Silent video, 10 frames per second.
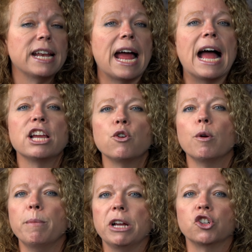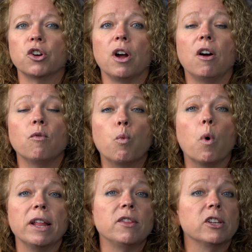an accurate measure of
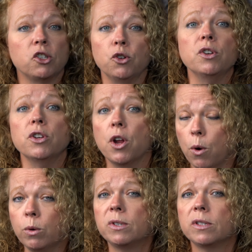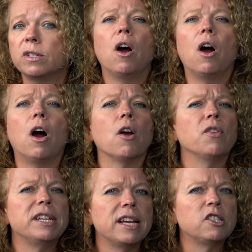what the student knows? Are
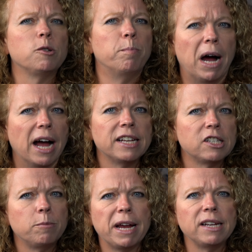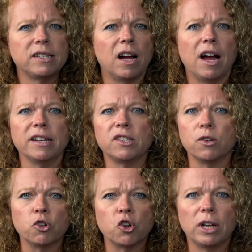the tests biased based on
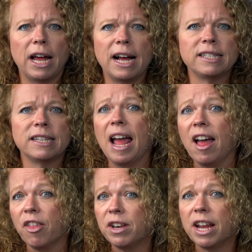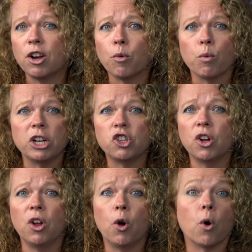social class, ethnic,
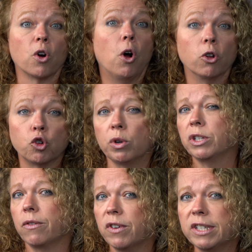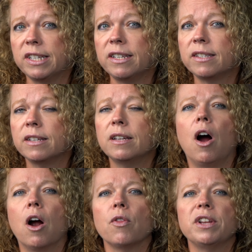regional, or cultural differences?
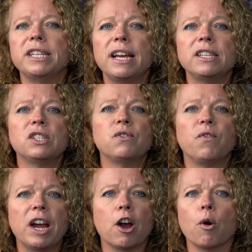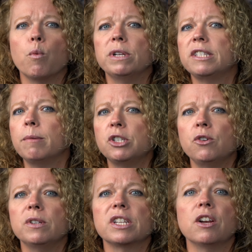Are the tests fair when some
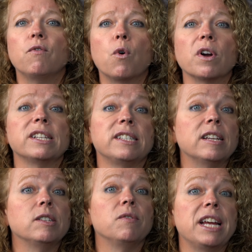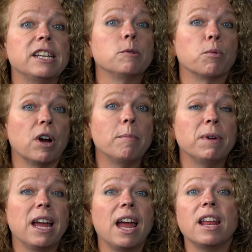students can afford extensive test prep
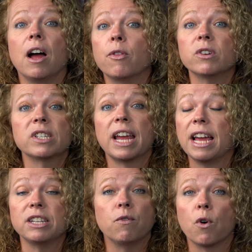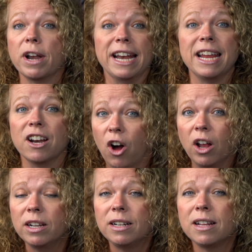and others can't afford any at all?